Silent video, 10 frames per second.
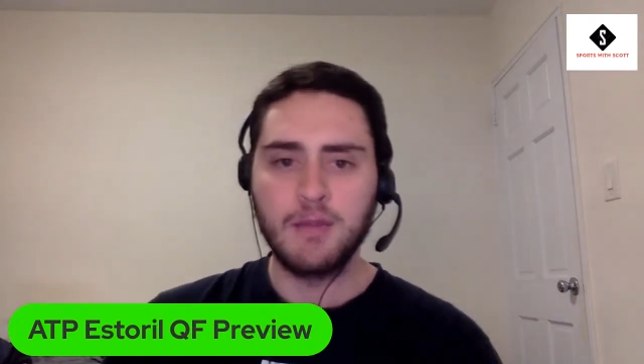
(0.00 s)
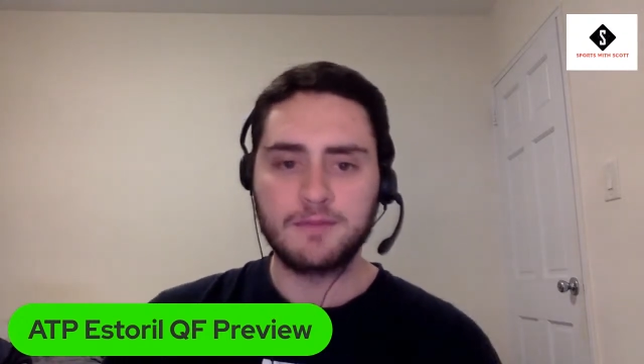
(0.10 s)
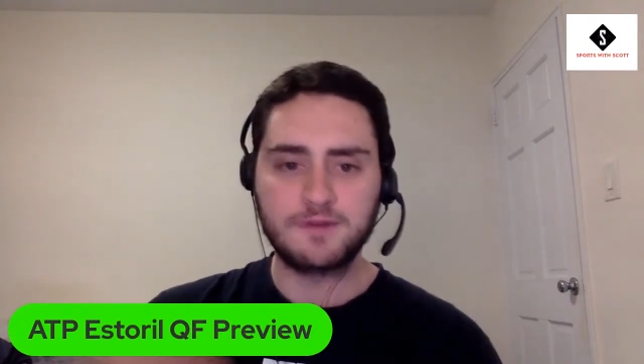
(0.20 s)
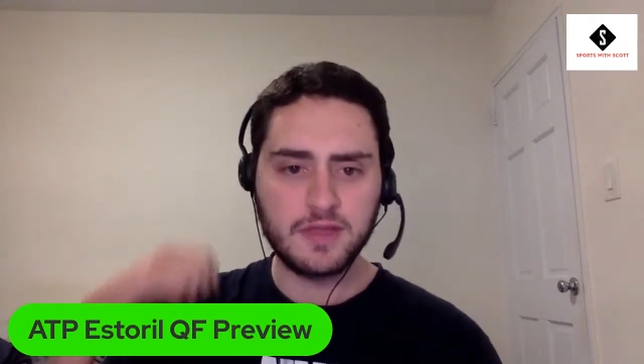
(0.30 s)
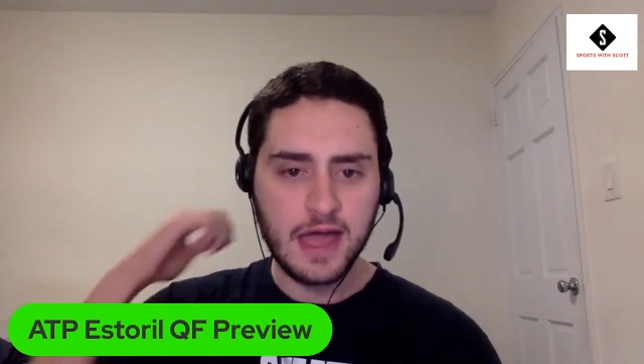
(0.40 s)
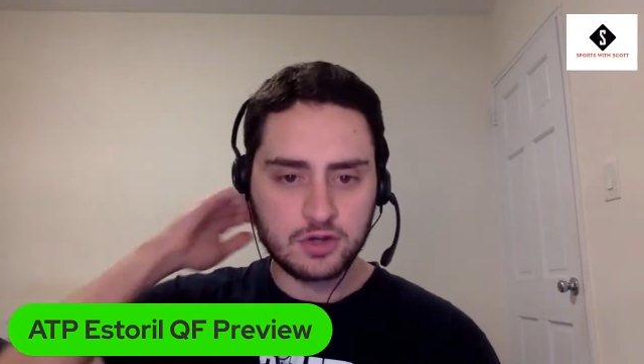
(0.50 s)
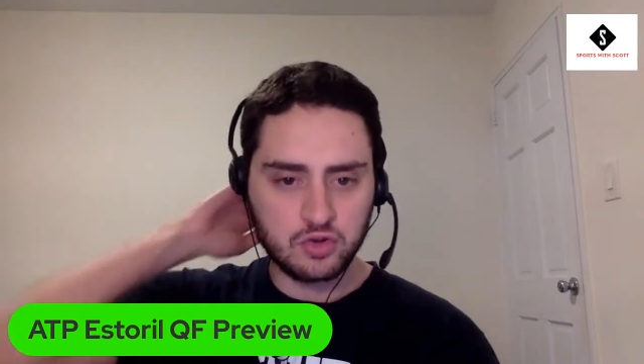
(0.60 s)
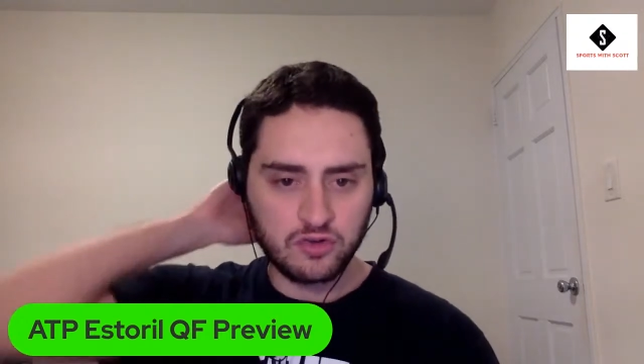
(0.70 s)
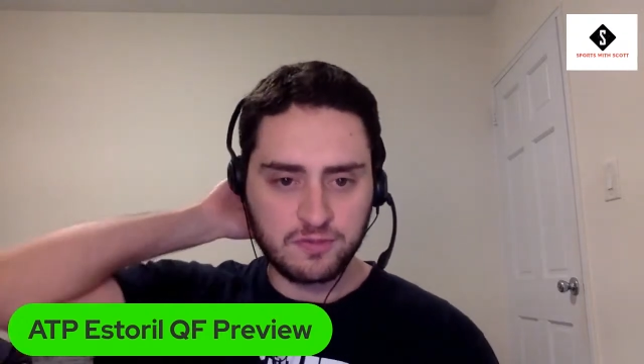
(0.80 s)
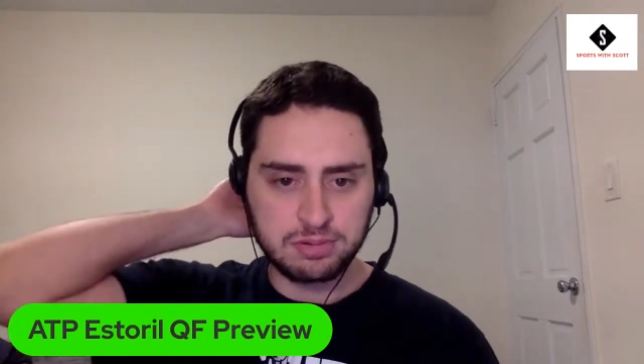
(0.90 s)
But for the
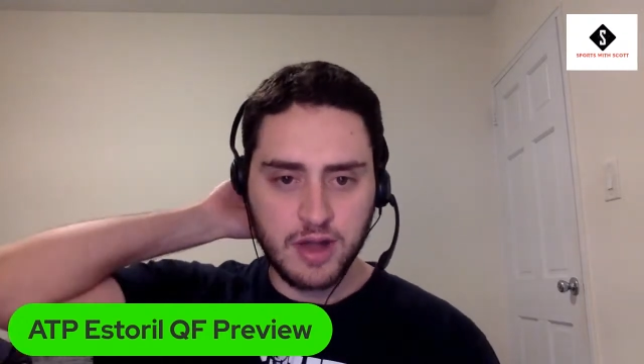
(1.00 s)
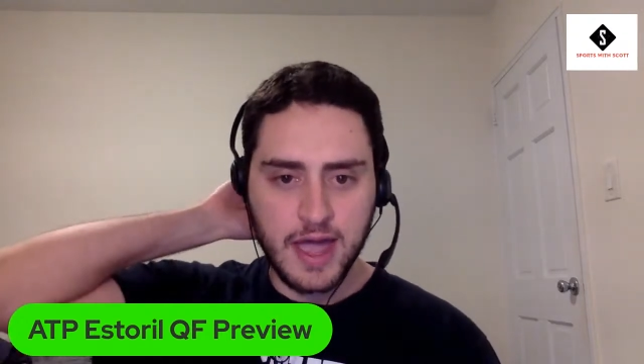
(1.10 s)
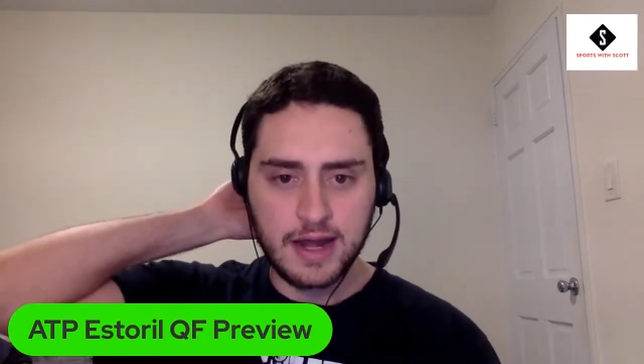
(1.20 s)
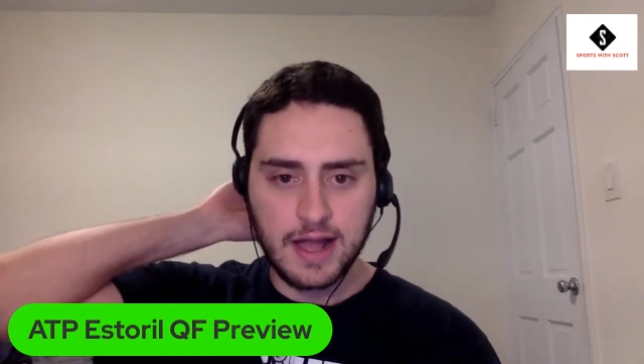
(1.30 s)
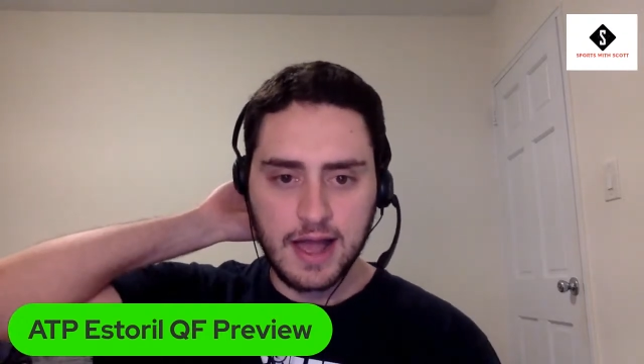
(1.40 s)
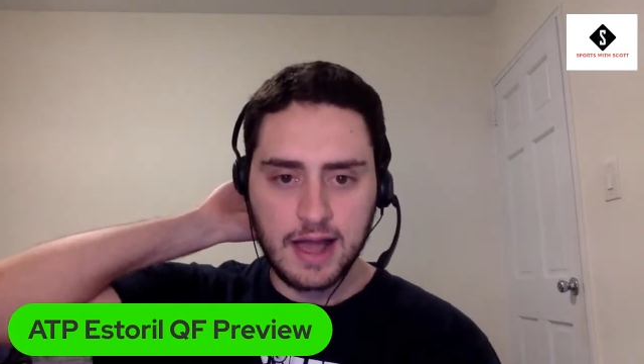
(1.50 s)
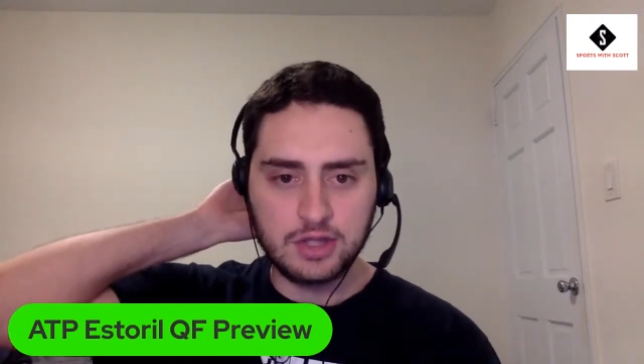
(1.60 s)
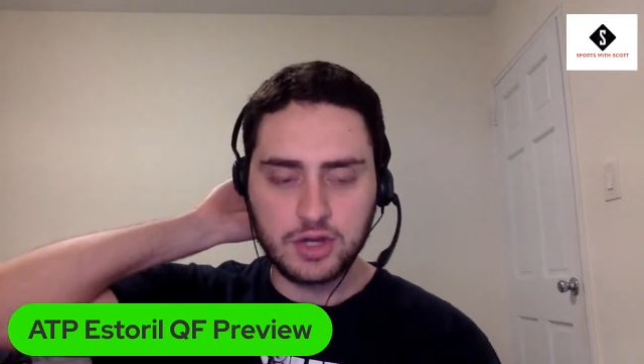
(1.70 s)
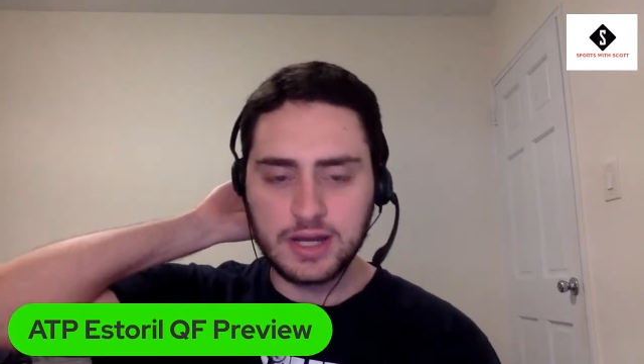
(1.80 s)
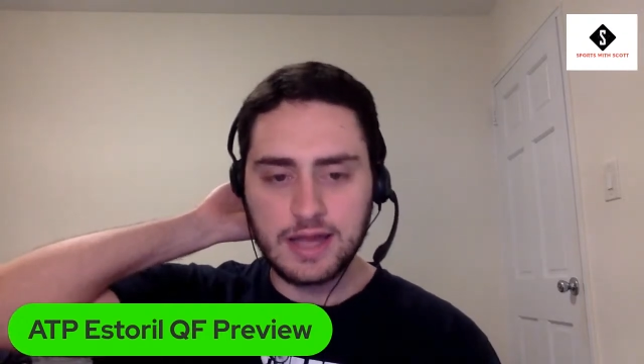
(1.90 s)
actual spread,
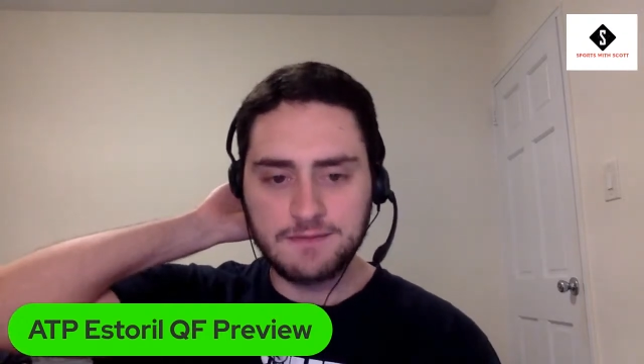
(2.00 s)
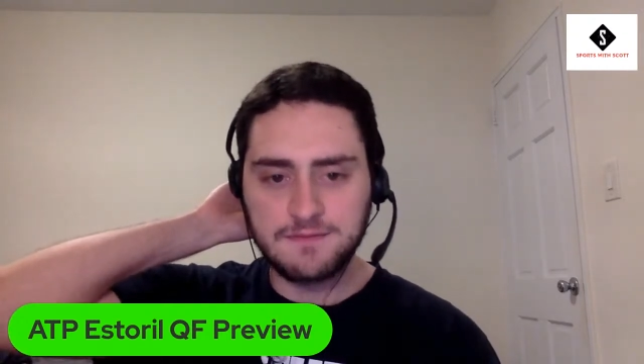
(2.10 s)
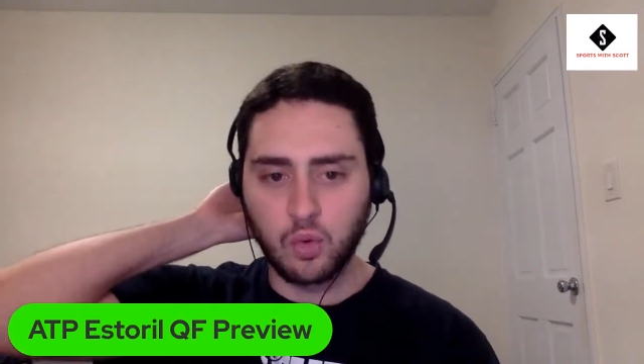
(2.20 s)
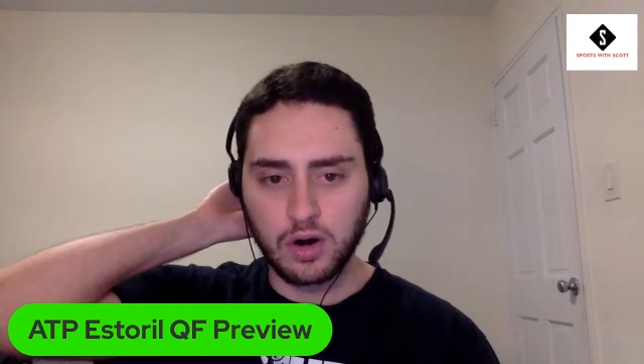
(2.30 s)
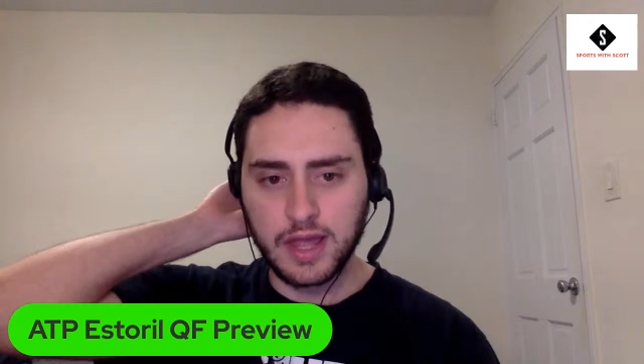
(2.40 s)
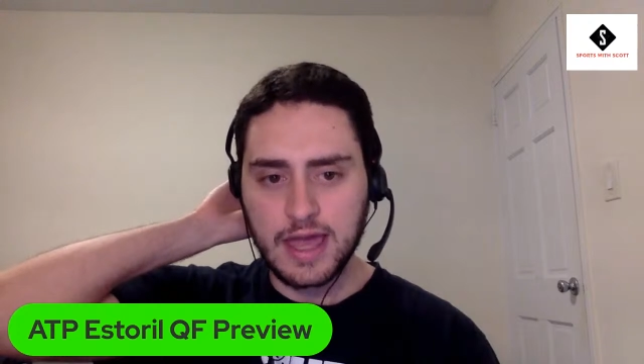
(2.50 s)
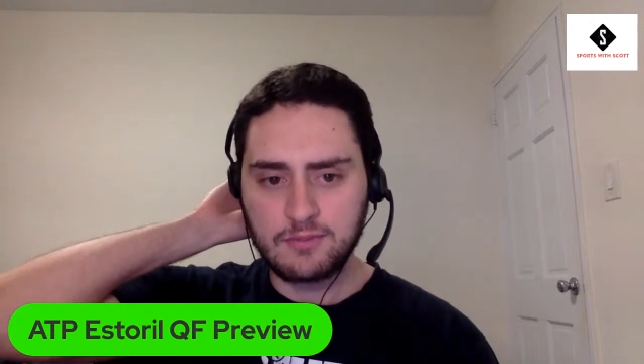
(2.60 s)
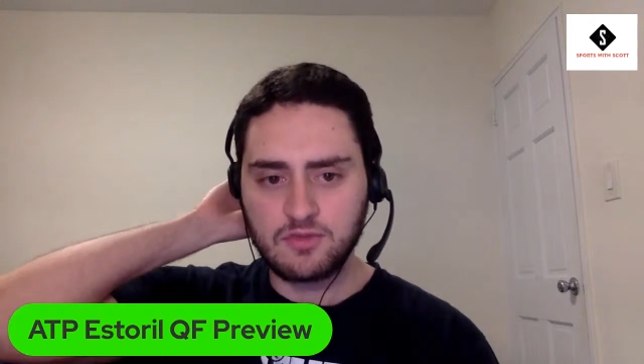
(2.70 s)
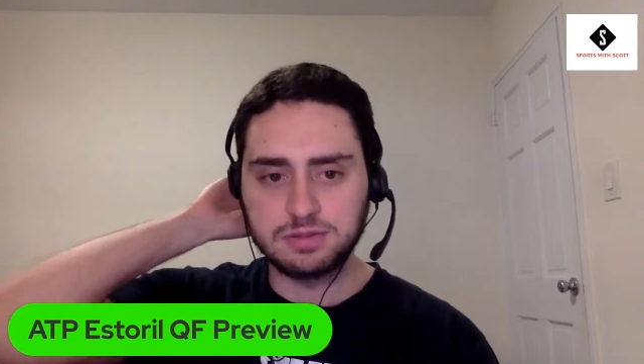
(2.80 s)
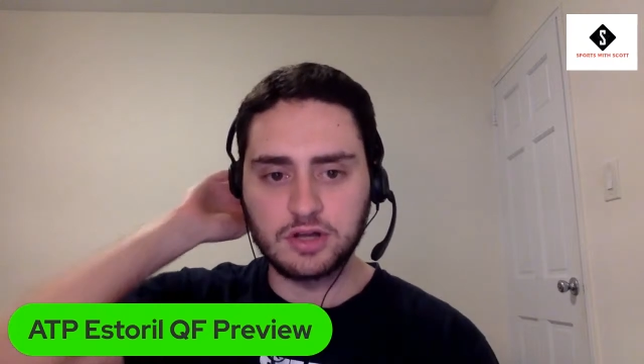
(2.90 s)
you can get 4
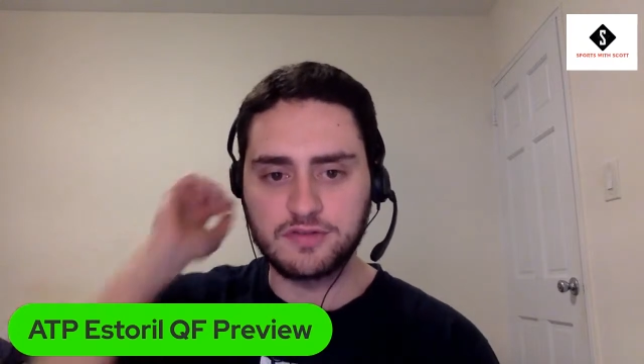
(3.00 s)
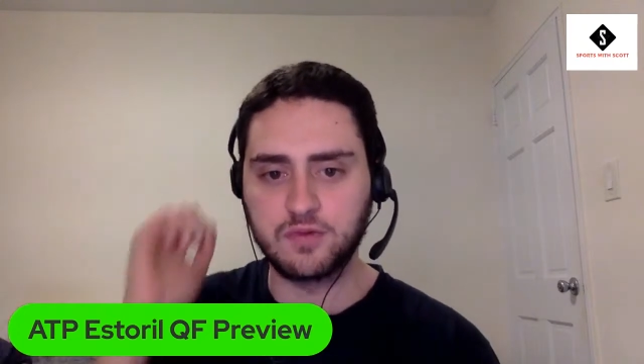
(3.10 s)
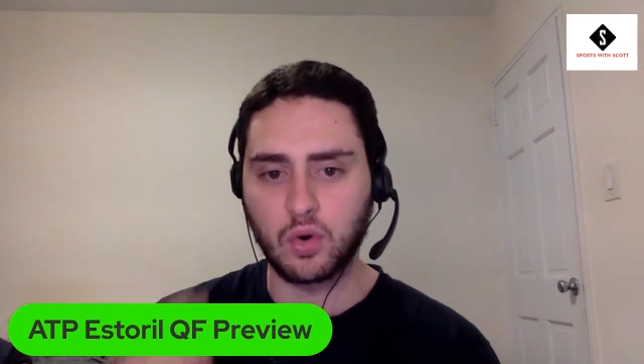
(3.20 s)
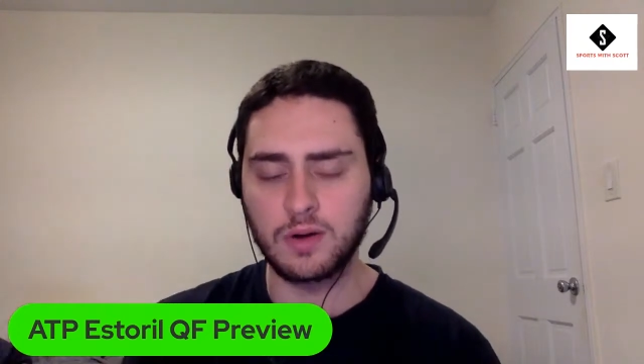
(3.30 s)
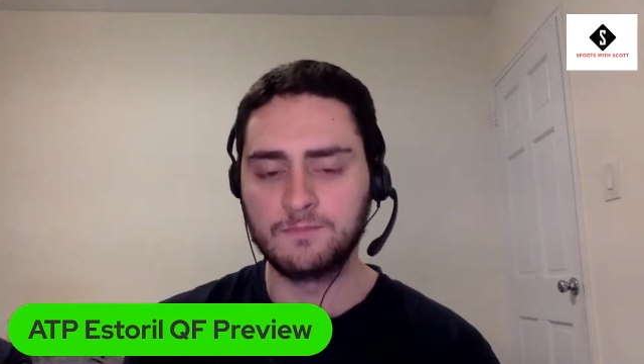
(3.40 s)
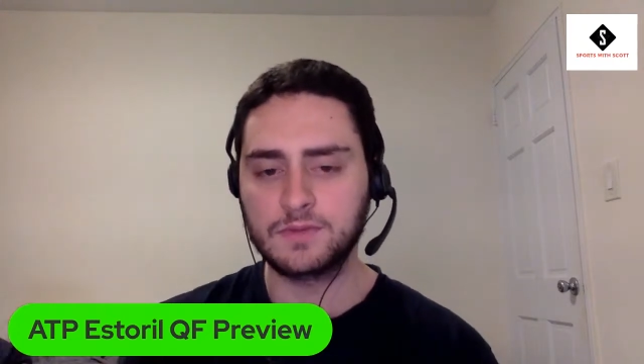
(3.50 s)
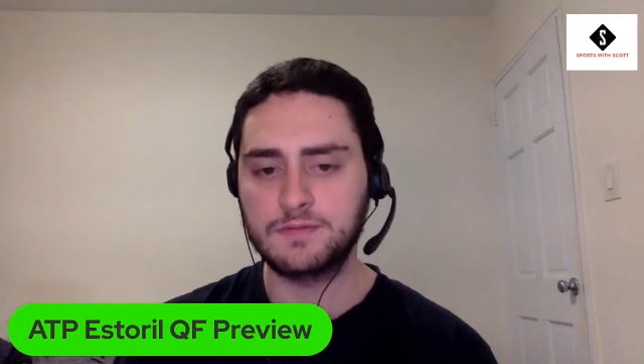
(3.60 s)
games plus 4